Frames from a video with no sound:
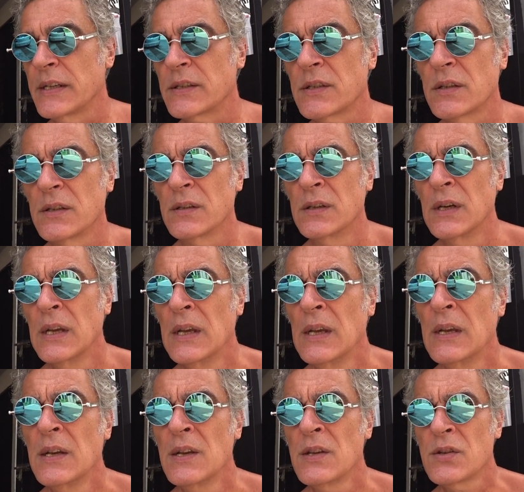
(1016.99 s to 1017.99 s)
So
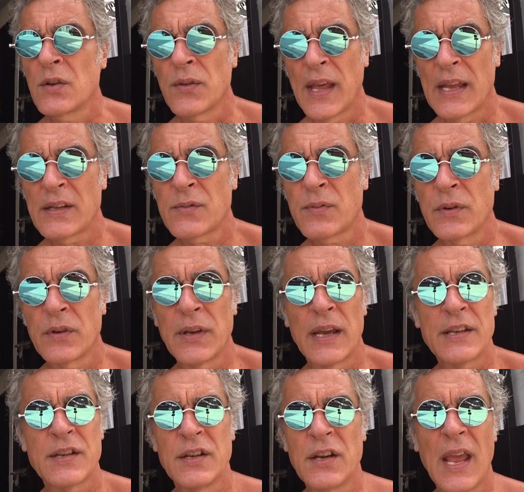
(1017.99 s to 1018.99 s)
that's real
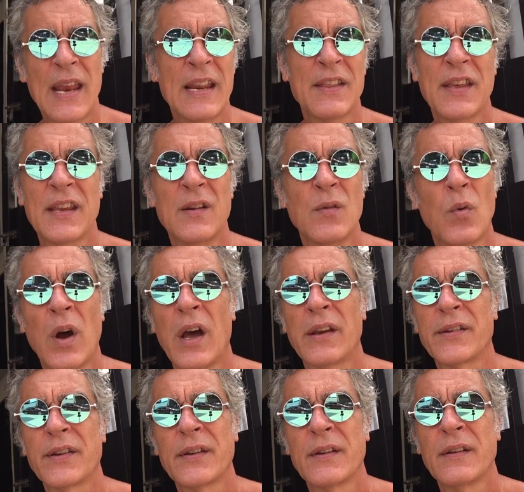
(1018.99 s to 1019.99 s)
nice. And anything you
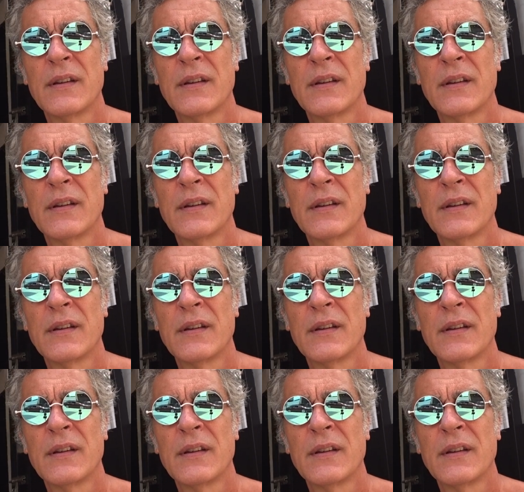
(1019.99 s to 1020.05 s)
want,